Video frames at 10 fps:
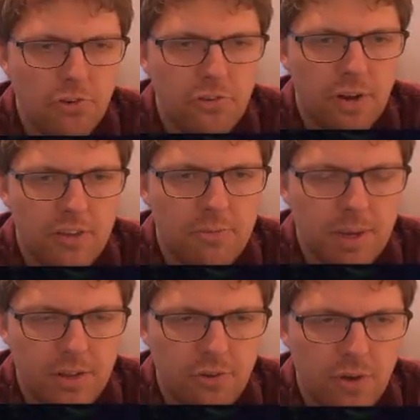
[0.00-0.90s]
are nice
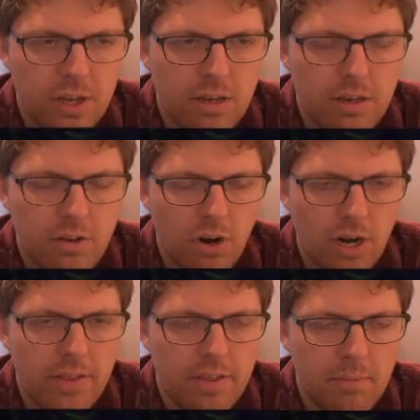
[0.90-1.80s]
because you can
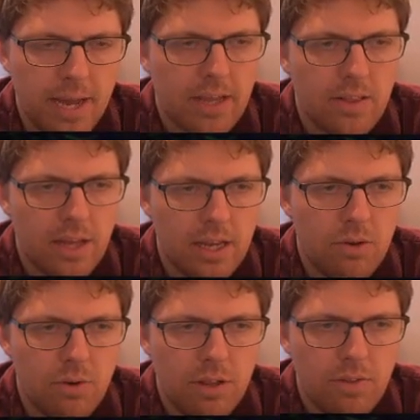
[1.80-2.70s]
target the backline
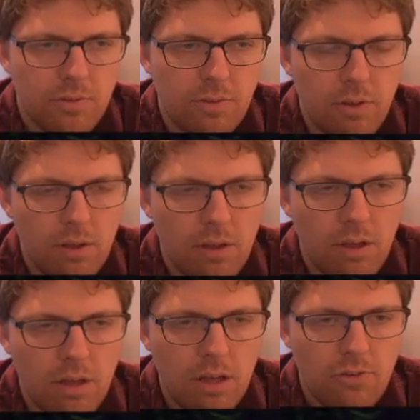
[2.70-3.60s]
units,
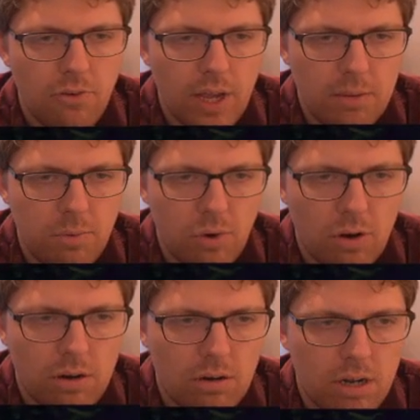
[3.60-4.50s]
so you get more